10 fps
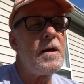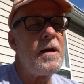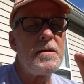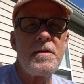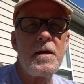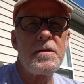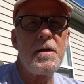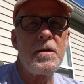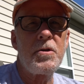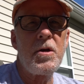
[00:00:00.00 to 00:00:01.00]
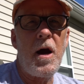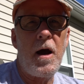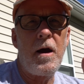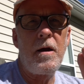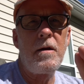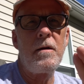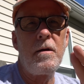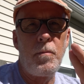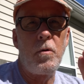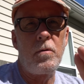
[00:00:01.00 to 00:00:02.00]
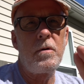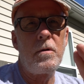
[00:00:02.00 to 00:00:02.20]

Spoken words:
a 6-inch high boot.